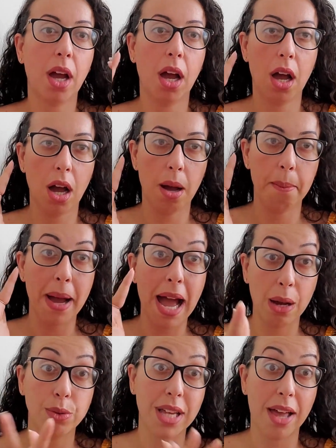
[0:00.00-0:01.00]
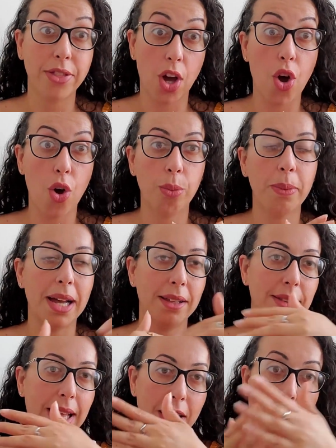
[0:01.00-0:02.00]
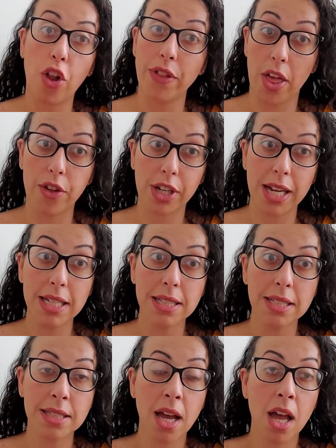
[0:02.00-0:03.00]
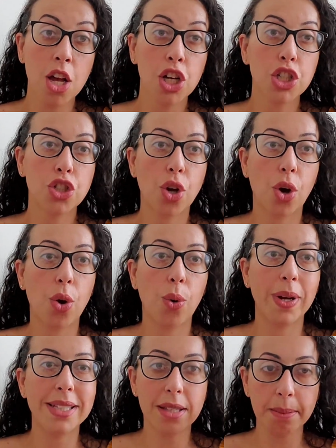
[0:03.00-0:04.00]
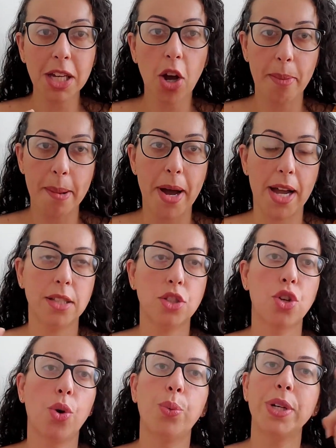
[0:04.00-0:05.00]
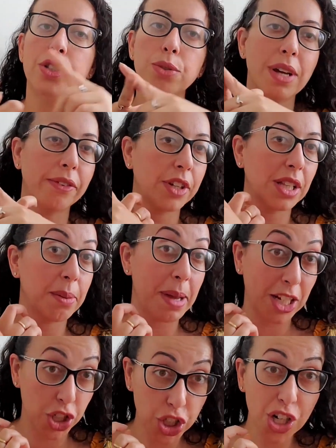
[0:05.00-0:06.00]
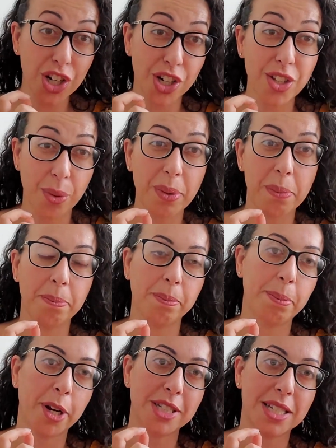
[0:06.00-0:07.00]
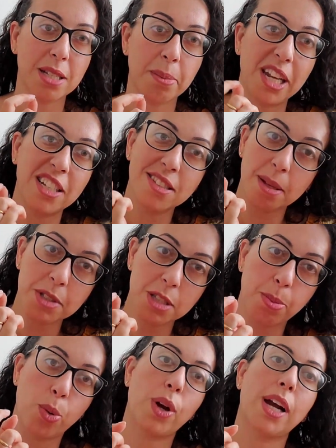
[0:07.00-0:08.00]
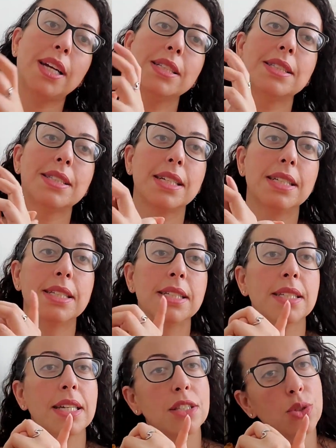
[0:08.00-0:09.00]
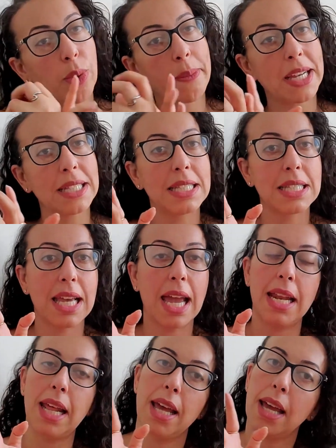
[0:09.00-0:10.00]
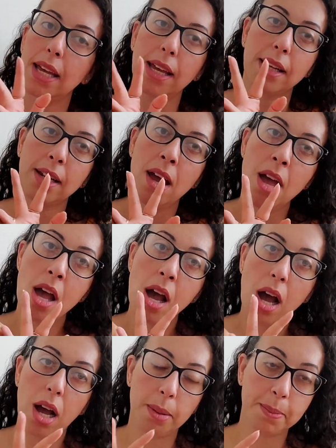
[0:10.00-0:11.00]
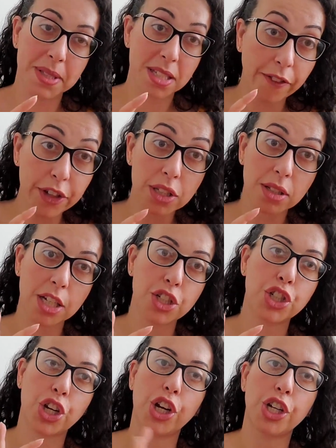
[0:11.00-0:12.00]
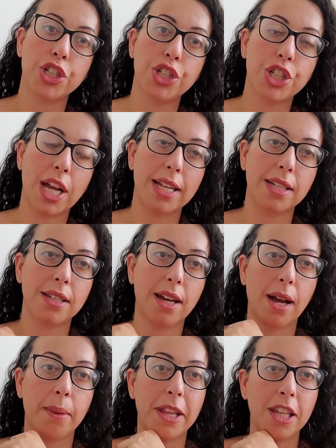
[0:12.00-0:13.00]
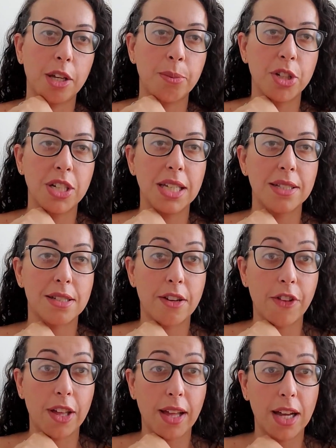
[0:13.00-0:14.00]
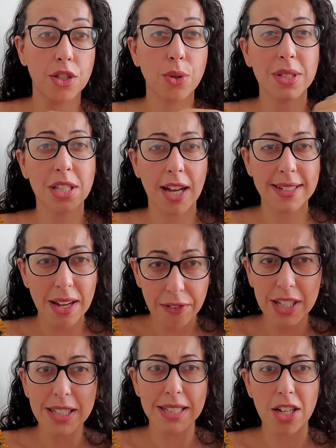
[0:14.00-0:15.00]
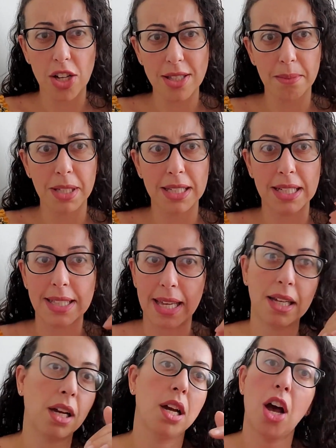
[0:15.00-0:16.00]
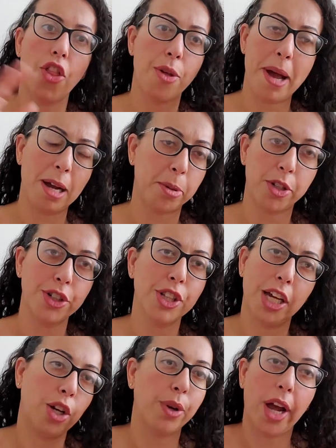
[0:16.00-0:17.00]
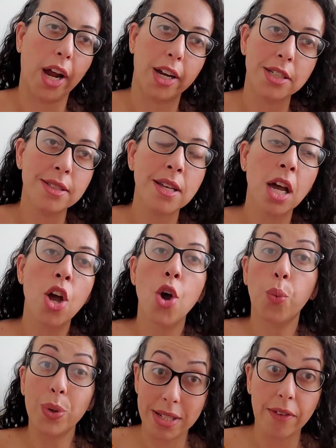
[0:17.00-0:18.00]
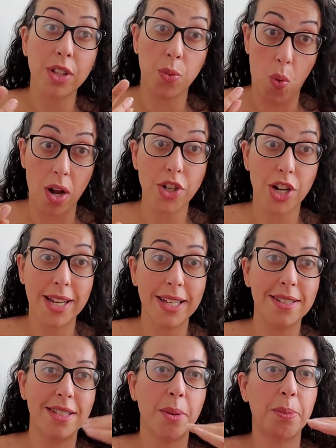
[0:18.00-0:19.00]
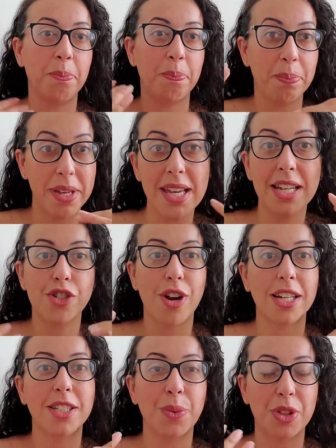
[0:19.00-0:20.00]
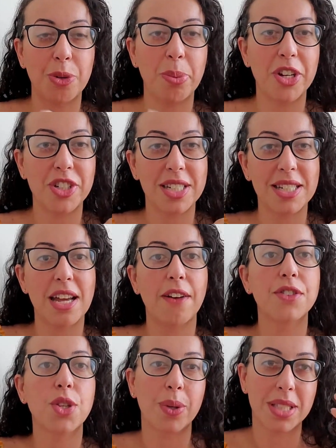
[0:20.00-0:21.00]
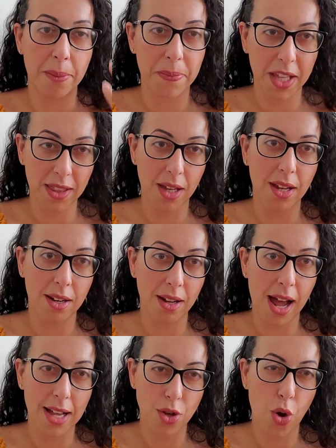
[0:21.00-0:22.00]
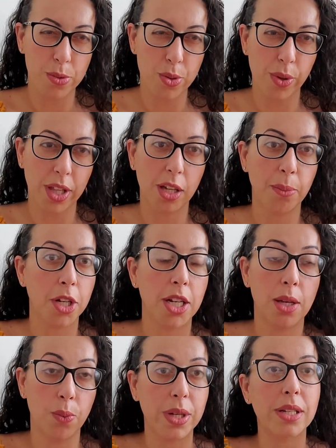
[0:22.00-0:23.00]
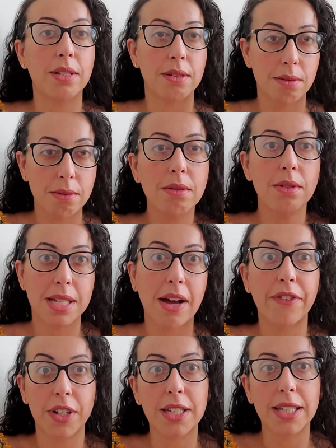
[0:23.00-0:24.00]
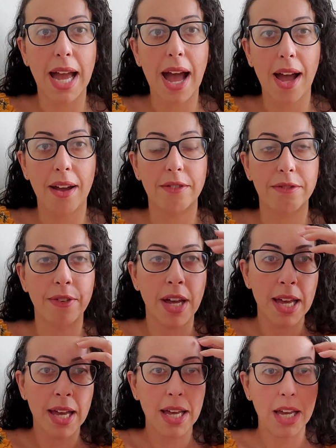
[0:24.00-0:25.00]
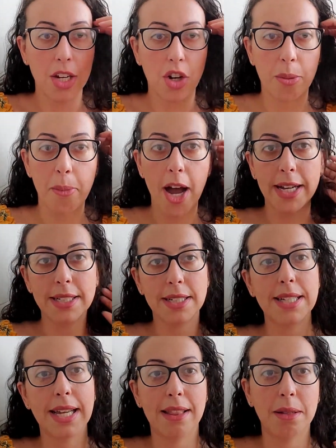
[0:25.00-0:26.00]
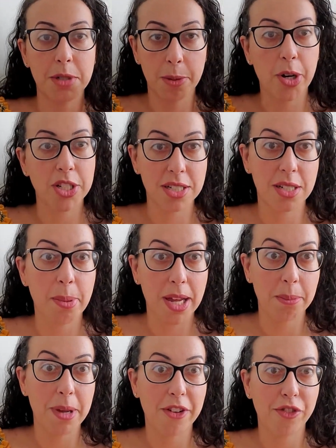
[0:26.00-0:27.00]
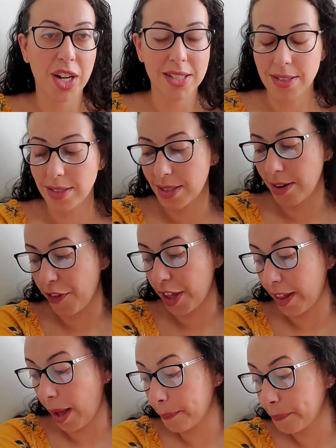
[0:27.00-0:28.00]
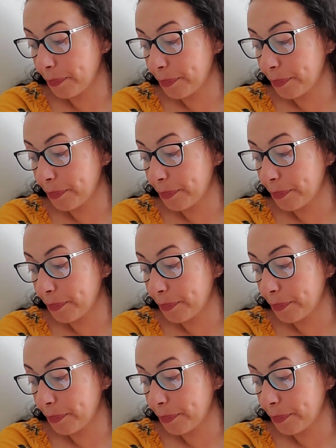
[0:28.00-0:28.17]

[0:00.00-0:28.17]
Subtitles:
outside the home like all the other kids. So it's something on my mind. So we do definitely make sure that we participate in some sports, in swimming and skating and stuff at church and the community and stuff like that. So it's definitely not something that's on the back burner, who cares? We definitely want our kids to be interacting with their peers and stuff. So it's something that as a homeschooling community, we definitely have in our mind to get them to participate and make friends and stuff like that.